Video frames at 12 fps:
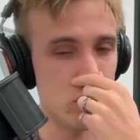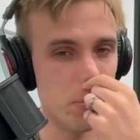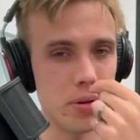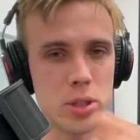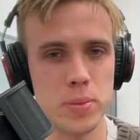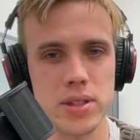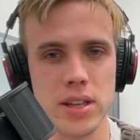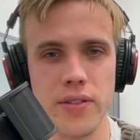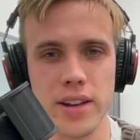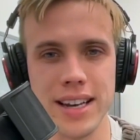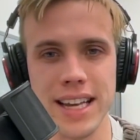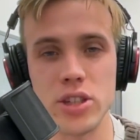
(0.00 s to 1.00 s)

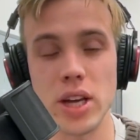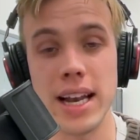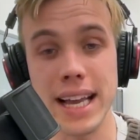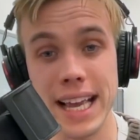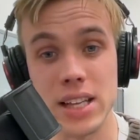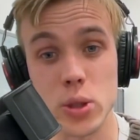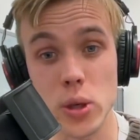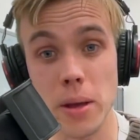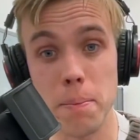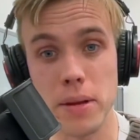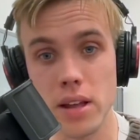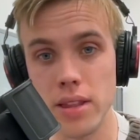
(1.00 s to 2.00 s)
specific niche. And again, so you can
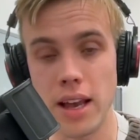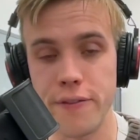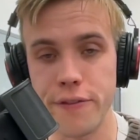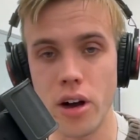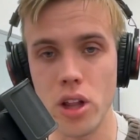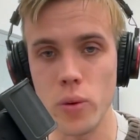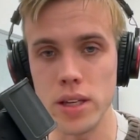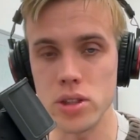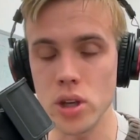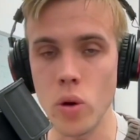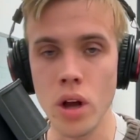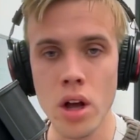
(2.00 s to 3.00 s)
build that following.
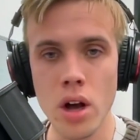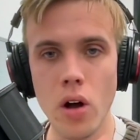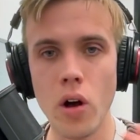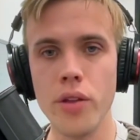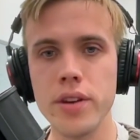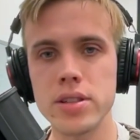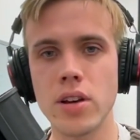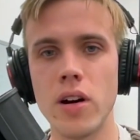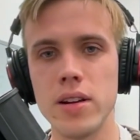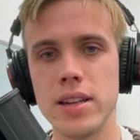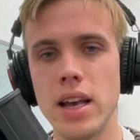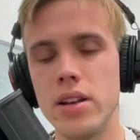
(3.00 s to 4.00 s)
So all this
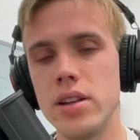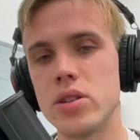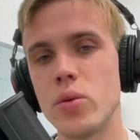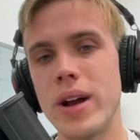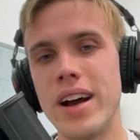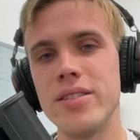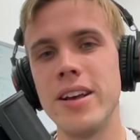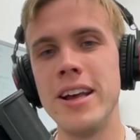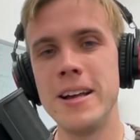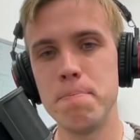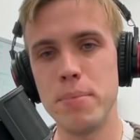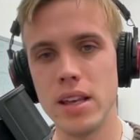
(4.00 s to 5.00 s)
content is around
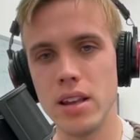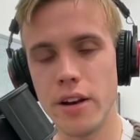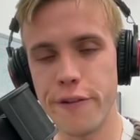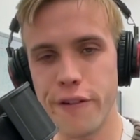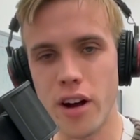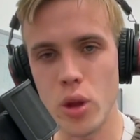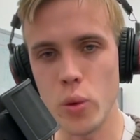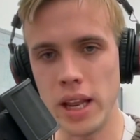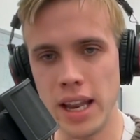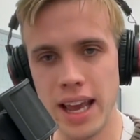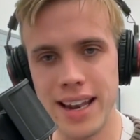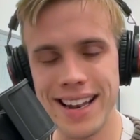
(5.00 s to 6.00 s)
building a following,
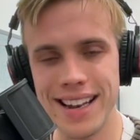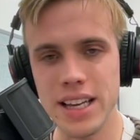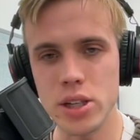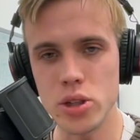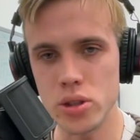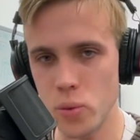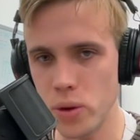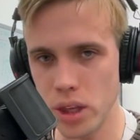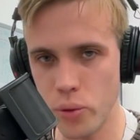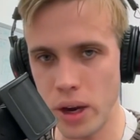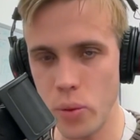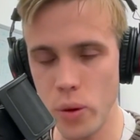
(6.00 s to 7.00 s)
and a niche is a really
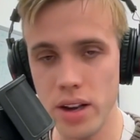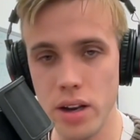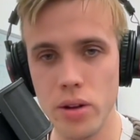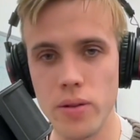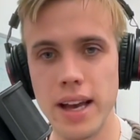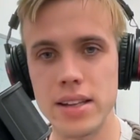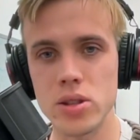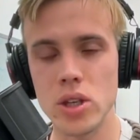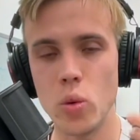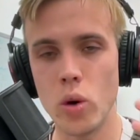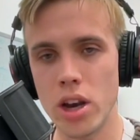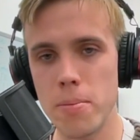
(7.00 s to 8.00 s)
great way to do that. So you
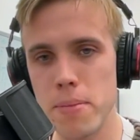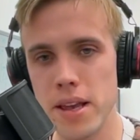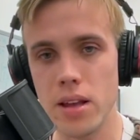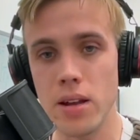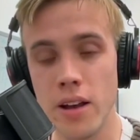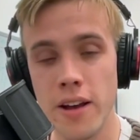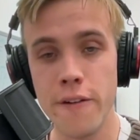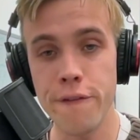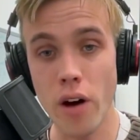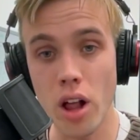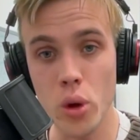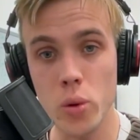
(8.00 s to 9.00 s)
want to build
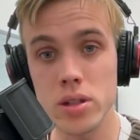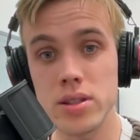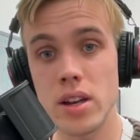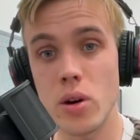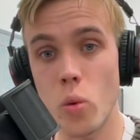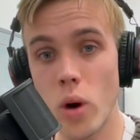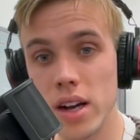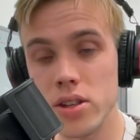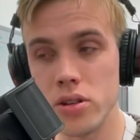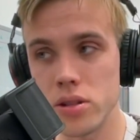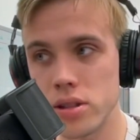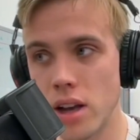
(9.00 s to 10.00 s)
followers that are watching
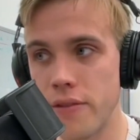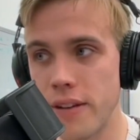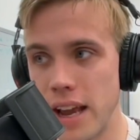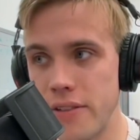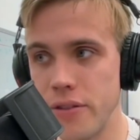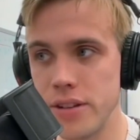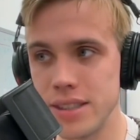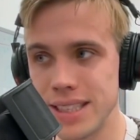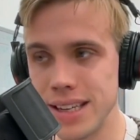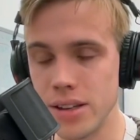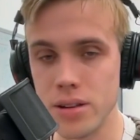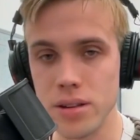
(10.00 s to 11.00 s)
your stuff every
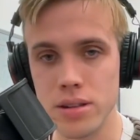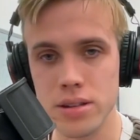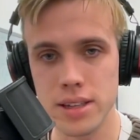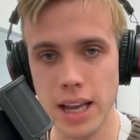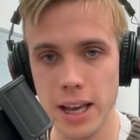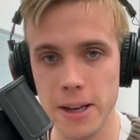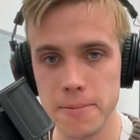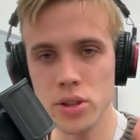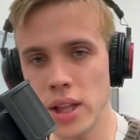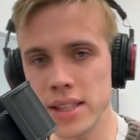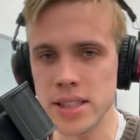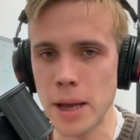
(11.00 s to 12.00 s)
single day. So
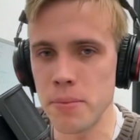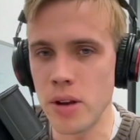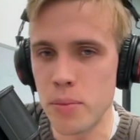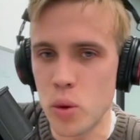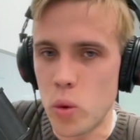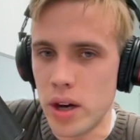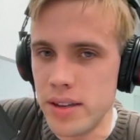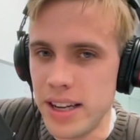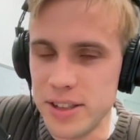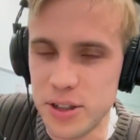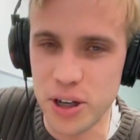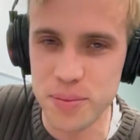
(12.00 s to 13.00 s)
that's step number one in
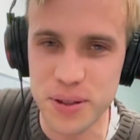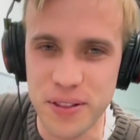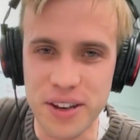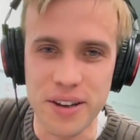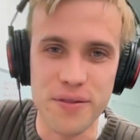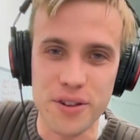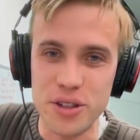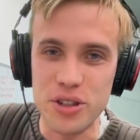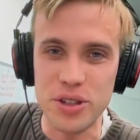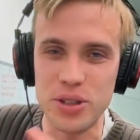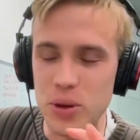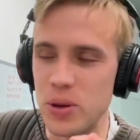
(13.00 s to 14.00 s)
terms of the conversion.
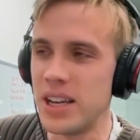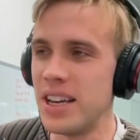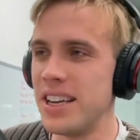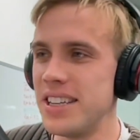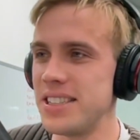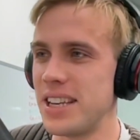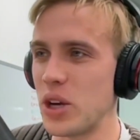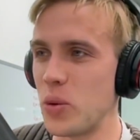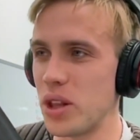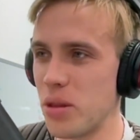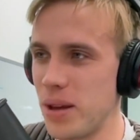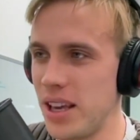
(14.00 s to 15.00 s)
So stick
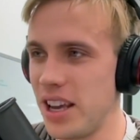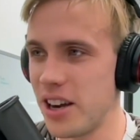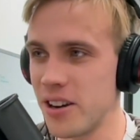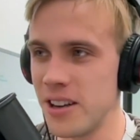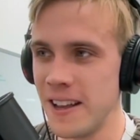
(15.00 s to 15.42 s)
with me here.